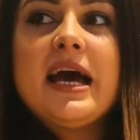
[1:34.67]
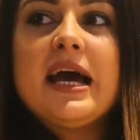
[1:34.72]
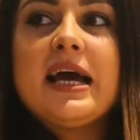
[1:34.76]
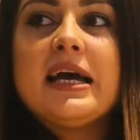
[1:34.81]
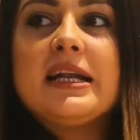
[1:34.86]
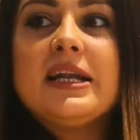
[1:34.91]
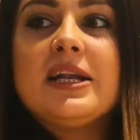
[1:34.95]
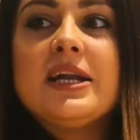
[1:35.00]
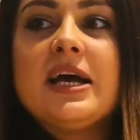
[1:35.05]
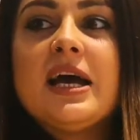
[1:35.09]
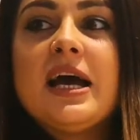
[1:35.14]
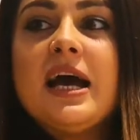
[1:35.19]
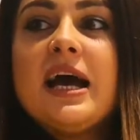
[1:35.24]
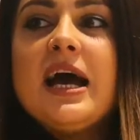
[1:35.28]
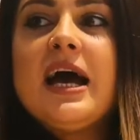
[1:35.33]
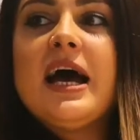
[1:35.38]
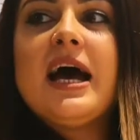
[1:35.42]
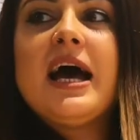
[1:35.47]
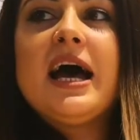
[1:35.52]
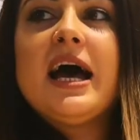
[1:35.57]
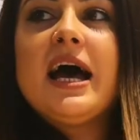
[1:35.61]
And
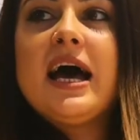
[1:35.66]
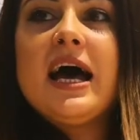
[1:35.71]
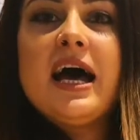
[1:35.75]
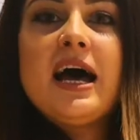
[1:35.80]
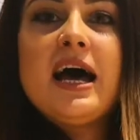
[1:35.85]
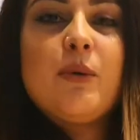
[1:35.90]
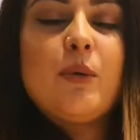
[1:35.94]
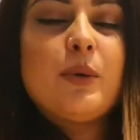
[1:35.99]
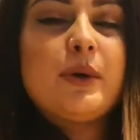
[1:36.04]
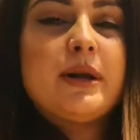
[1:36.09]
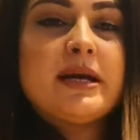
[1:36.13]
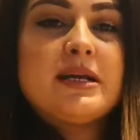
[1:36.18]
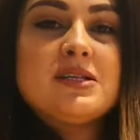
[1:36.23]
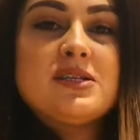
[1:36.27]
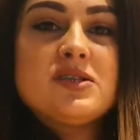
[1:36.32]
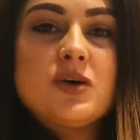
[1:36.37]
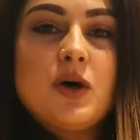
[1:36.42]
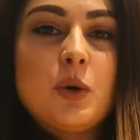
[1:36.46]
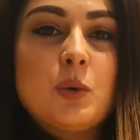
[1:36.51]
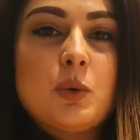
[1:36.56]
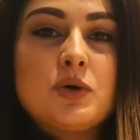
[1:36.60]
when I
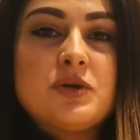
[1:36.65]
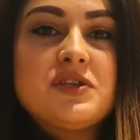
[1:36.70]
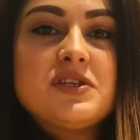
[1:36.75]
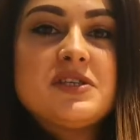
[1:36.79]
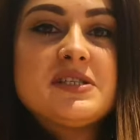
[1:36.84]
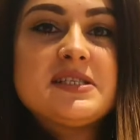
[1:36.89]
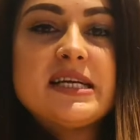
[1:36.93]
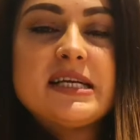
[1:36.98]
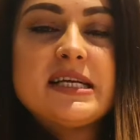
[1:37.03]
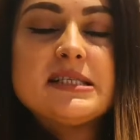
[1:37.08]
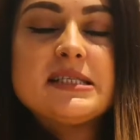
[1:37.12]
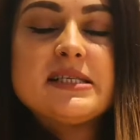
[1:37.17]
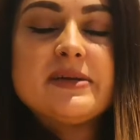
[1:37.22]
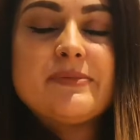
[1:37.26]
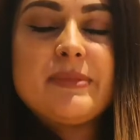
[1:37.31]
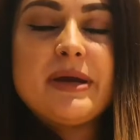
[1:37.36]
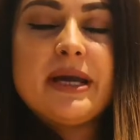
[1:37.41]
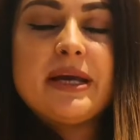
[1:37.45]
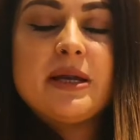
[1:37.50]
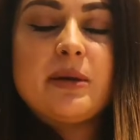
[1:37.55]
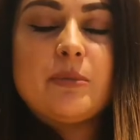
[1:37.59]
saw what she sent to
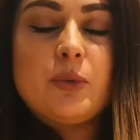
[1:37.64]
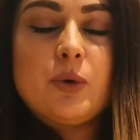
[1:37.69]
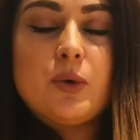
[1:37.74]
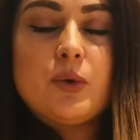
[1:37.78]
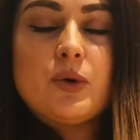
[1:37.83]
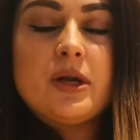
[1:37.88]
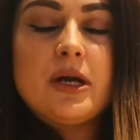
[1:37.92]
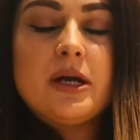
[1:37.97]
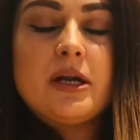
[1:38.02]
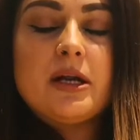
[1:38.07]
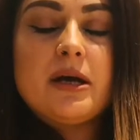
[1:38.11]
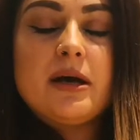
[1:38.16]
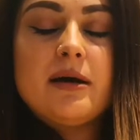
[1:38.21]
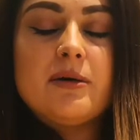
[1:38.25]
me in the morning,